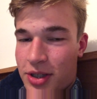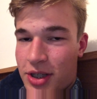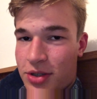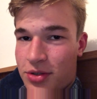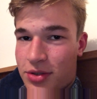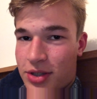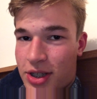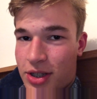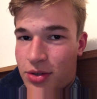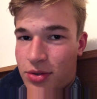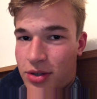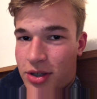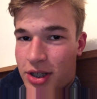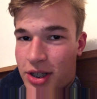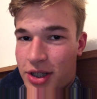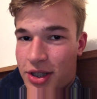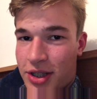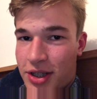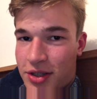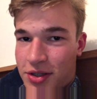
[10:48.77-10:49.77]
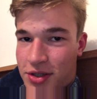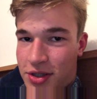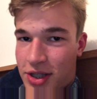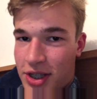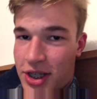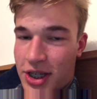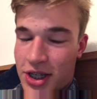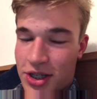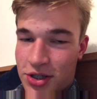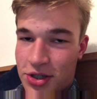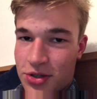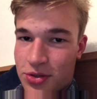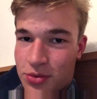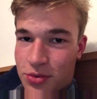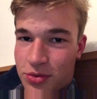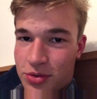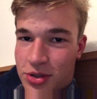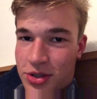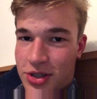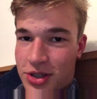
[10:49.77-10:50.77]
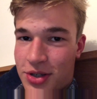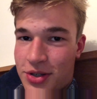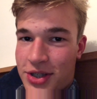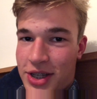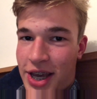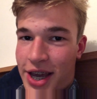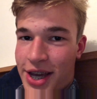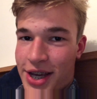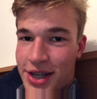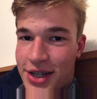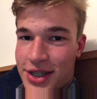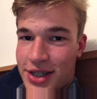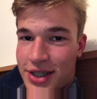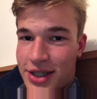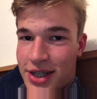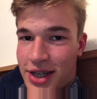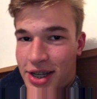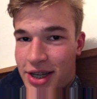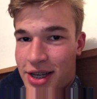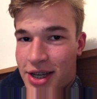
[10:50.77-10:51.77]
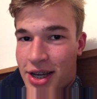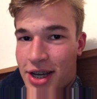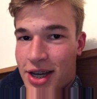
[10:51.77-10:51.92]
They do that cry, and there's the kids all scared and they